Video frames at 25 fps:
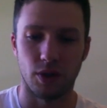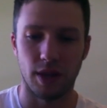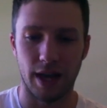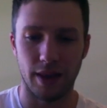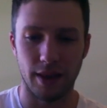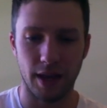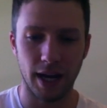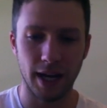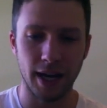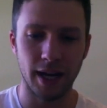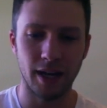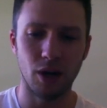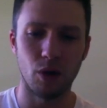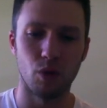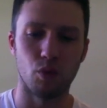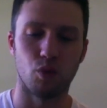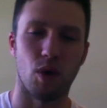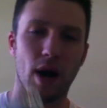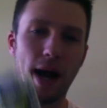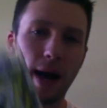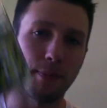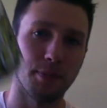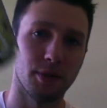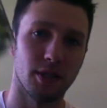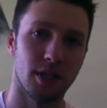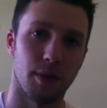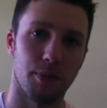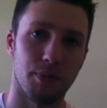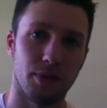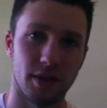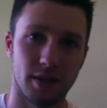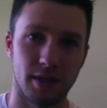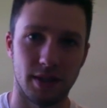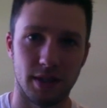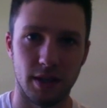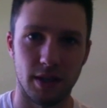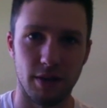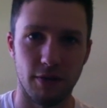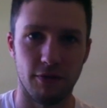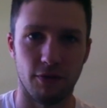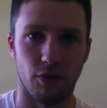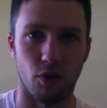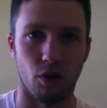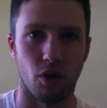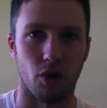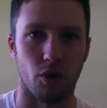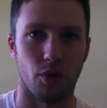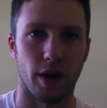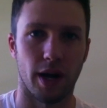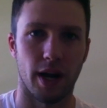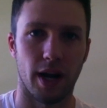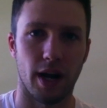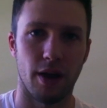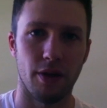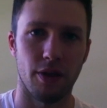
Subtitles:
that kind of wraps up the C4, right?